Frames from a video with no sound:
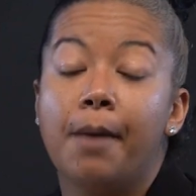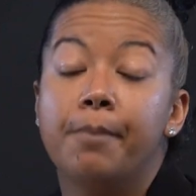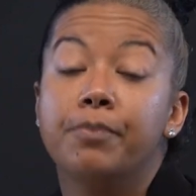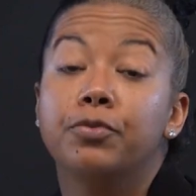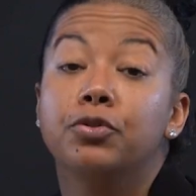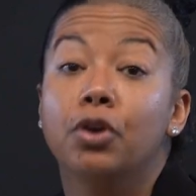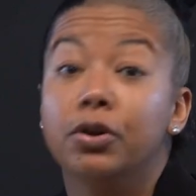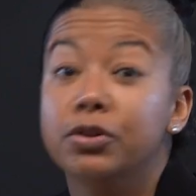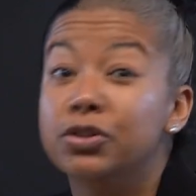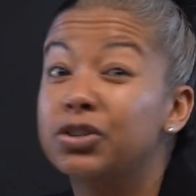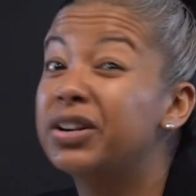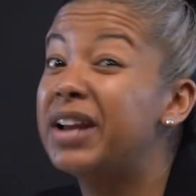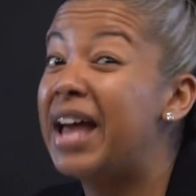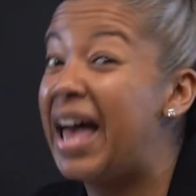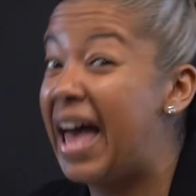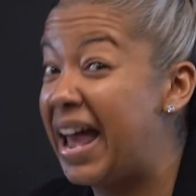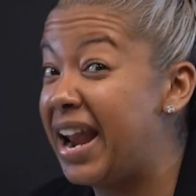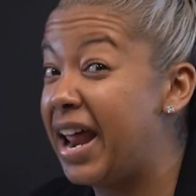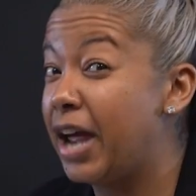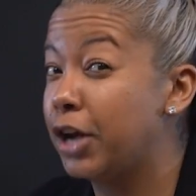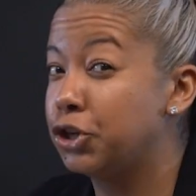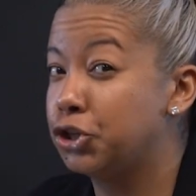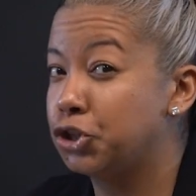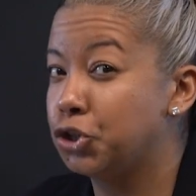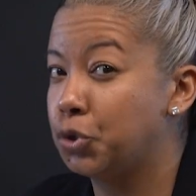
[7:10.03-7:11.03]
Those are gonna
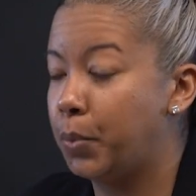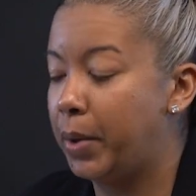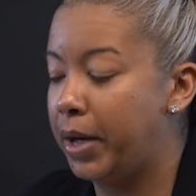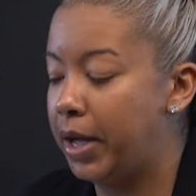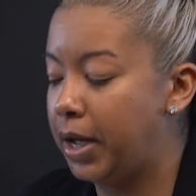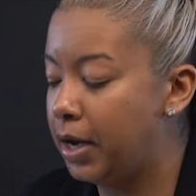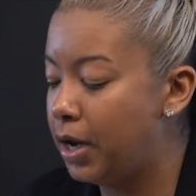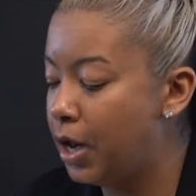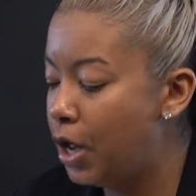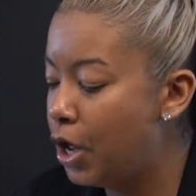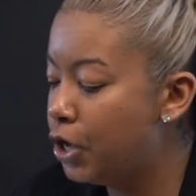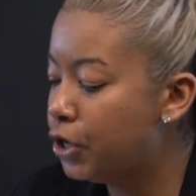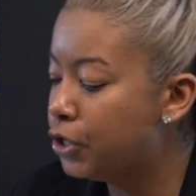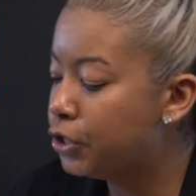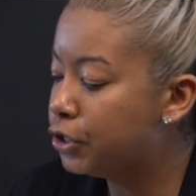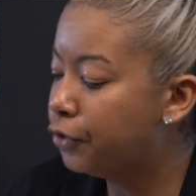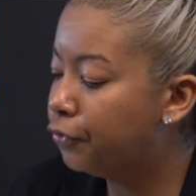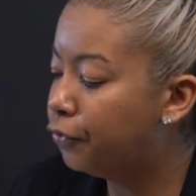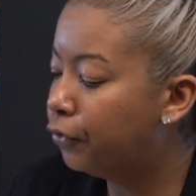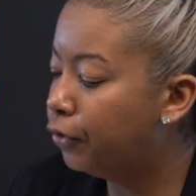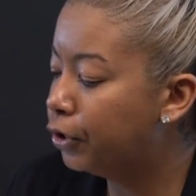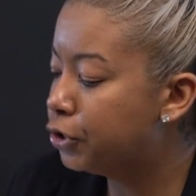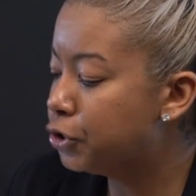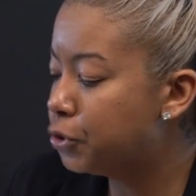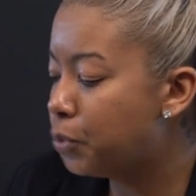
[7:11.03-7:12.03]
add extra weight.
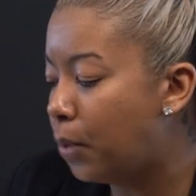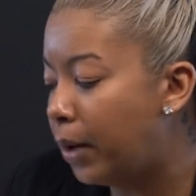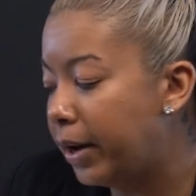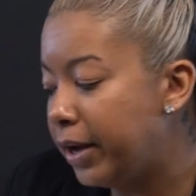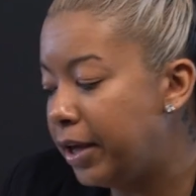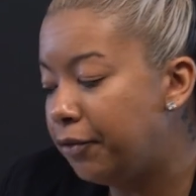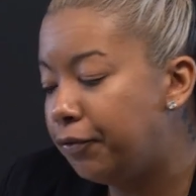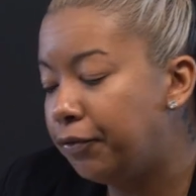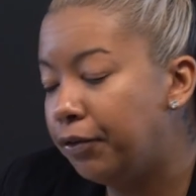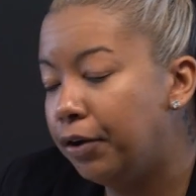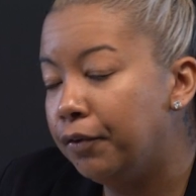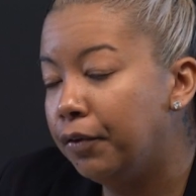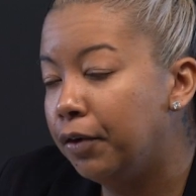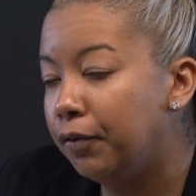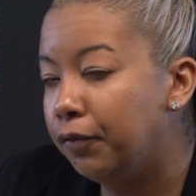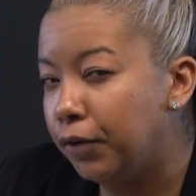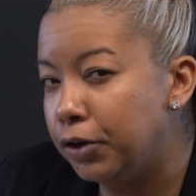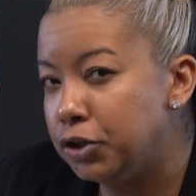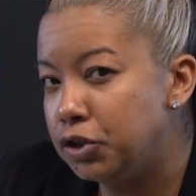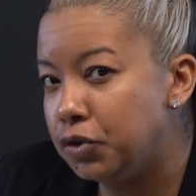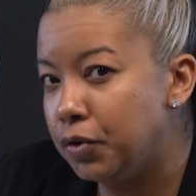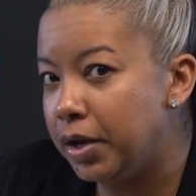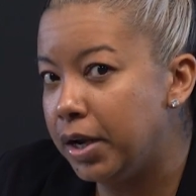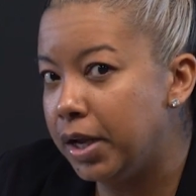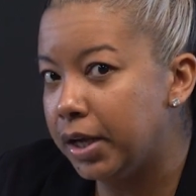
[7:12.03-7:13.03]
So for a 20-foot
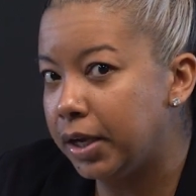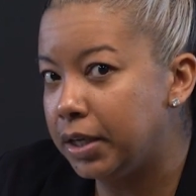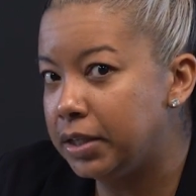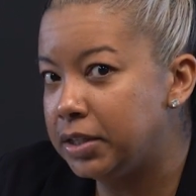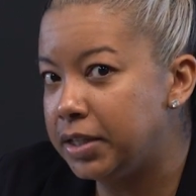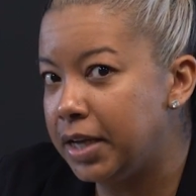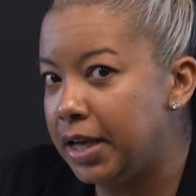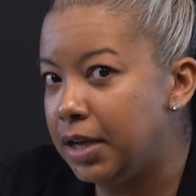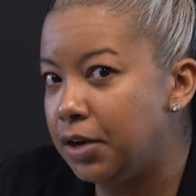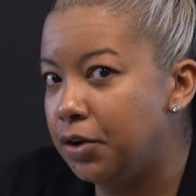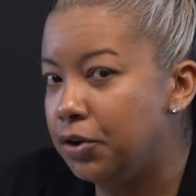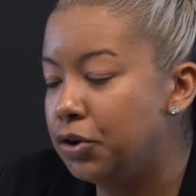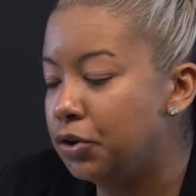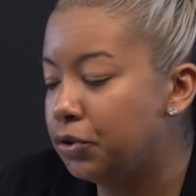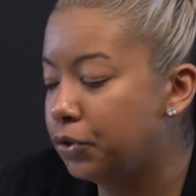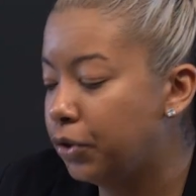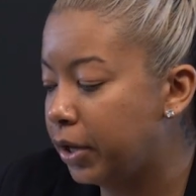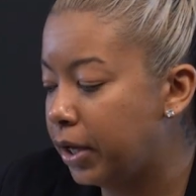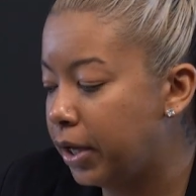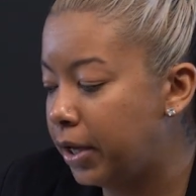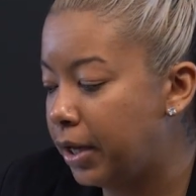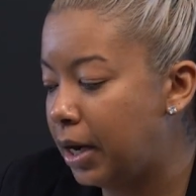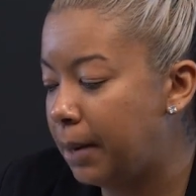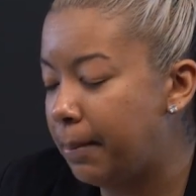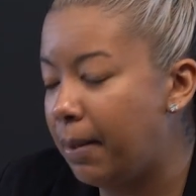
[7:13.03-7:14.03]
refrigerated container, you're
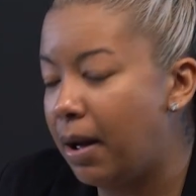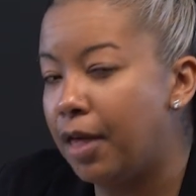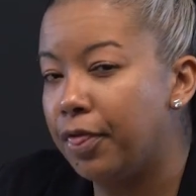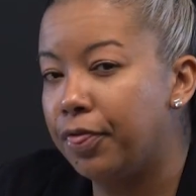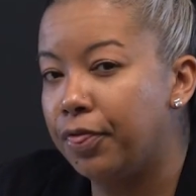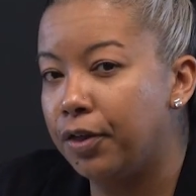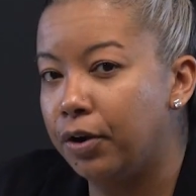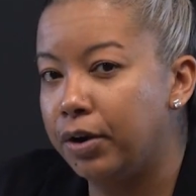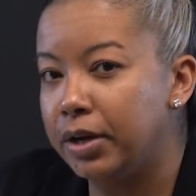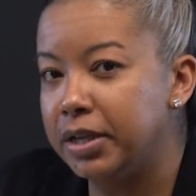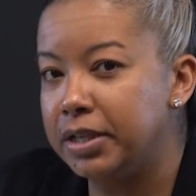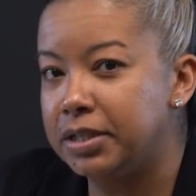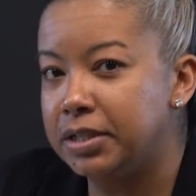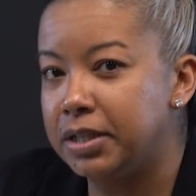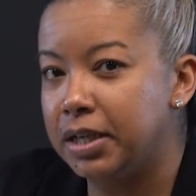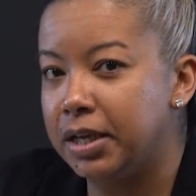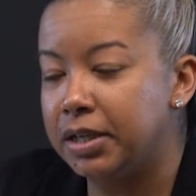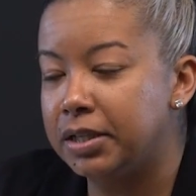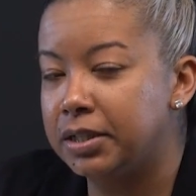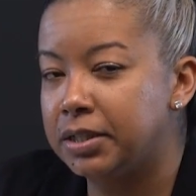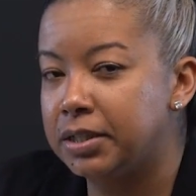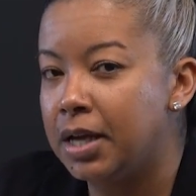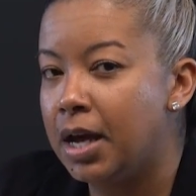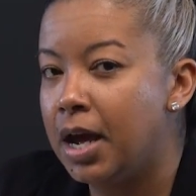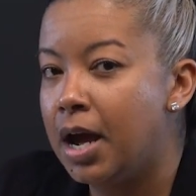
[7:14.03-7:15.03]
looking at about
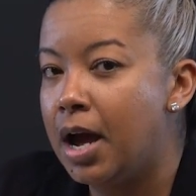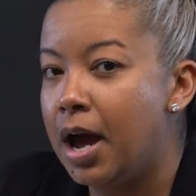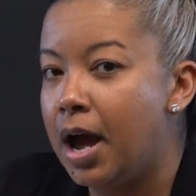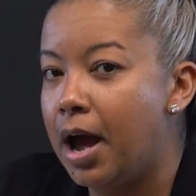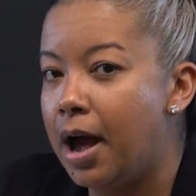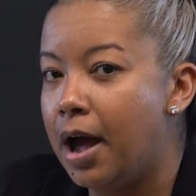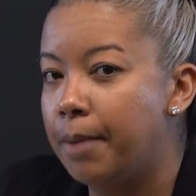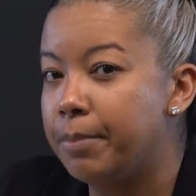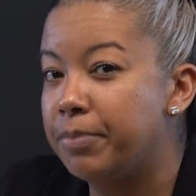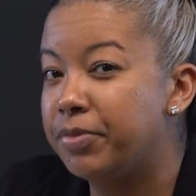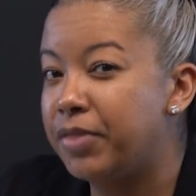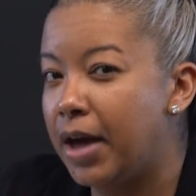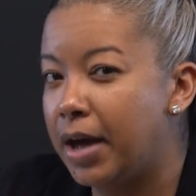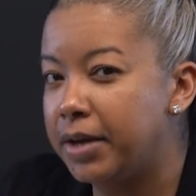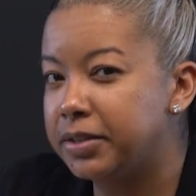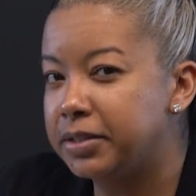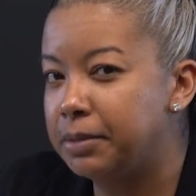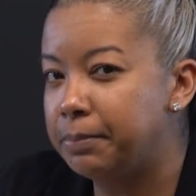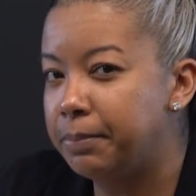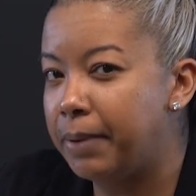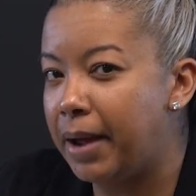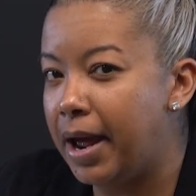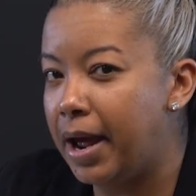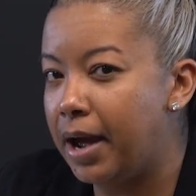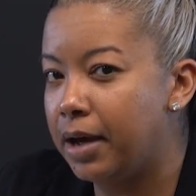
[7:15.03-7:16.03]

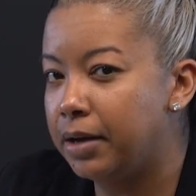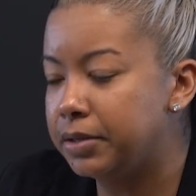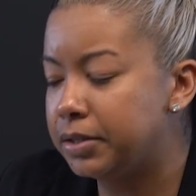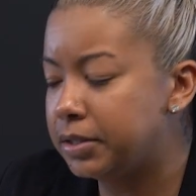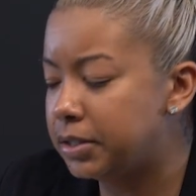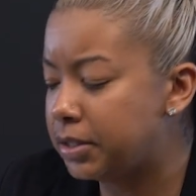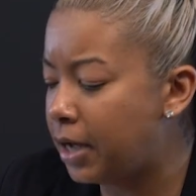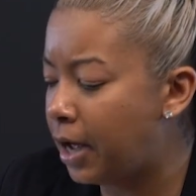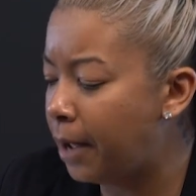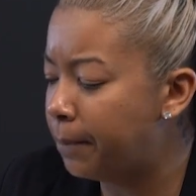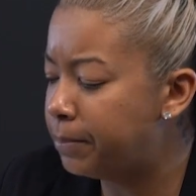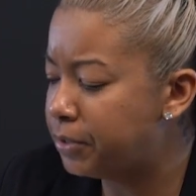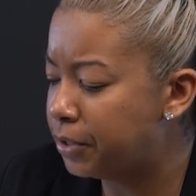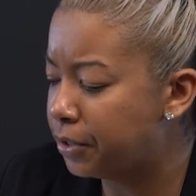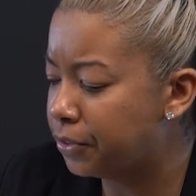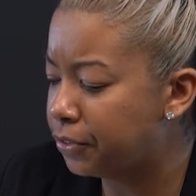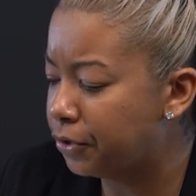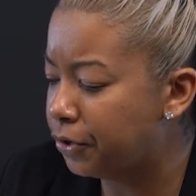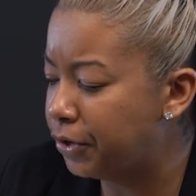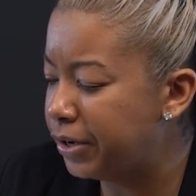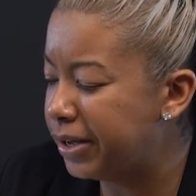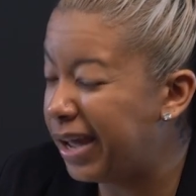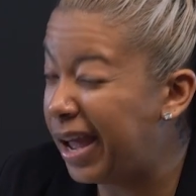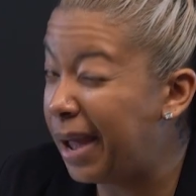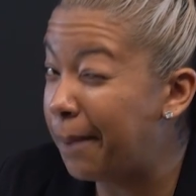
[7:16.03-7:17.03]
36,000 pounds, up to
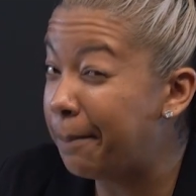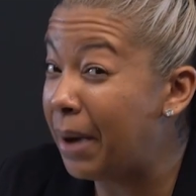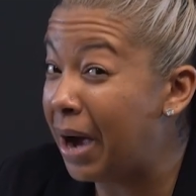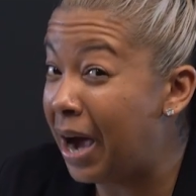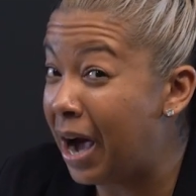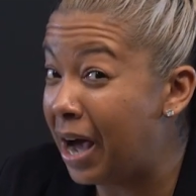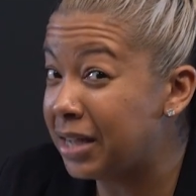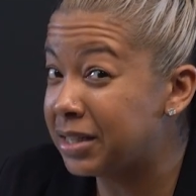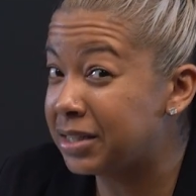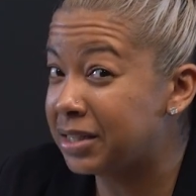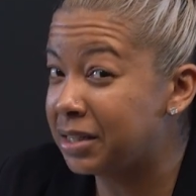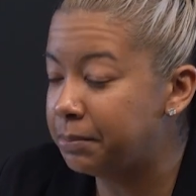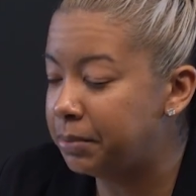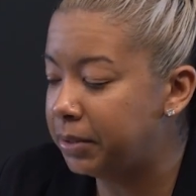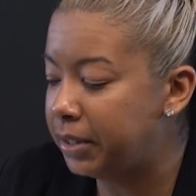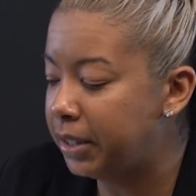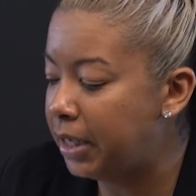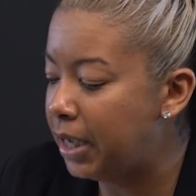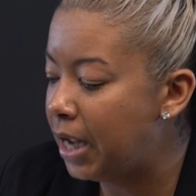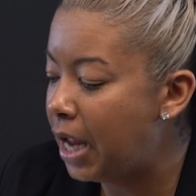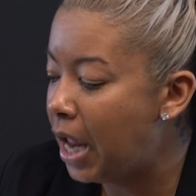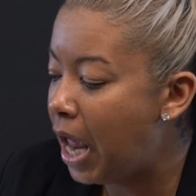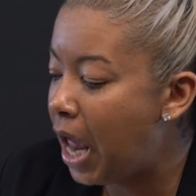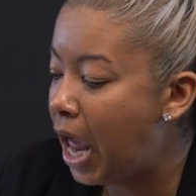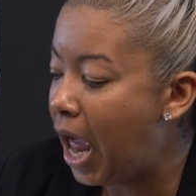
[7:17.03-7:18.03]
38
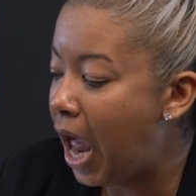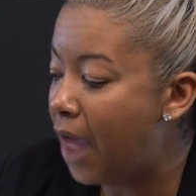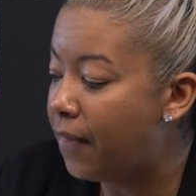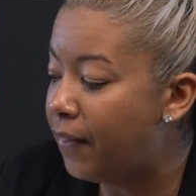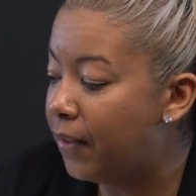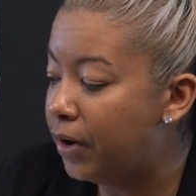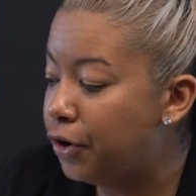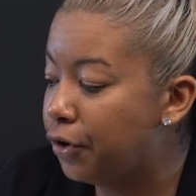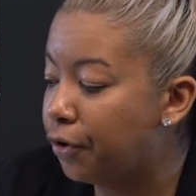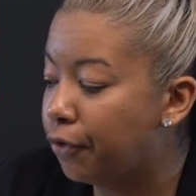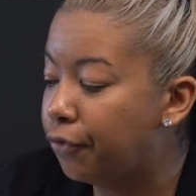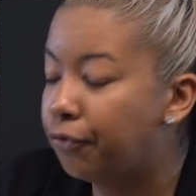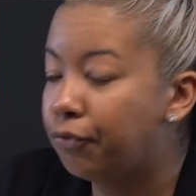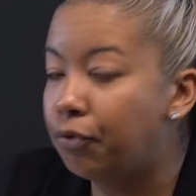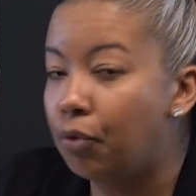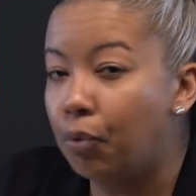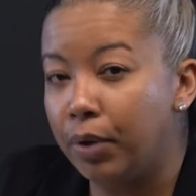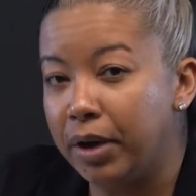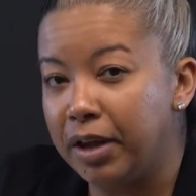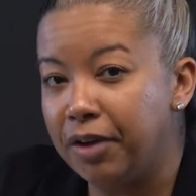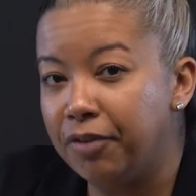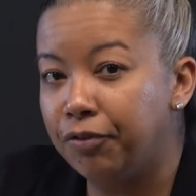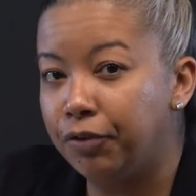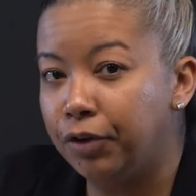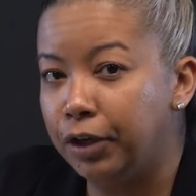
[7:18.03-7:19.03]
possibly. And then your
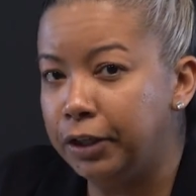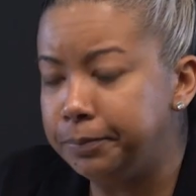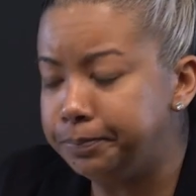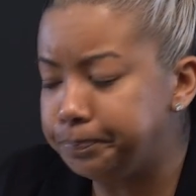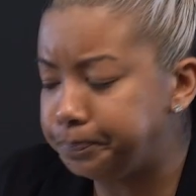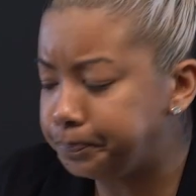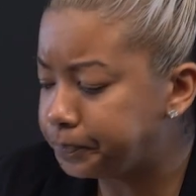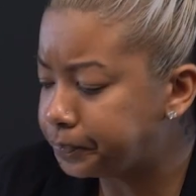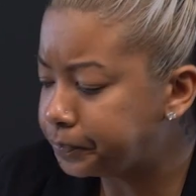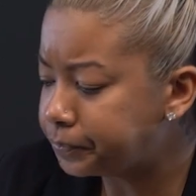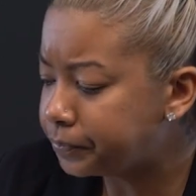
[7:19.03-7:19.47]
40-foot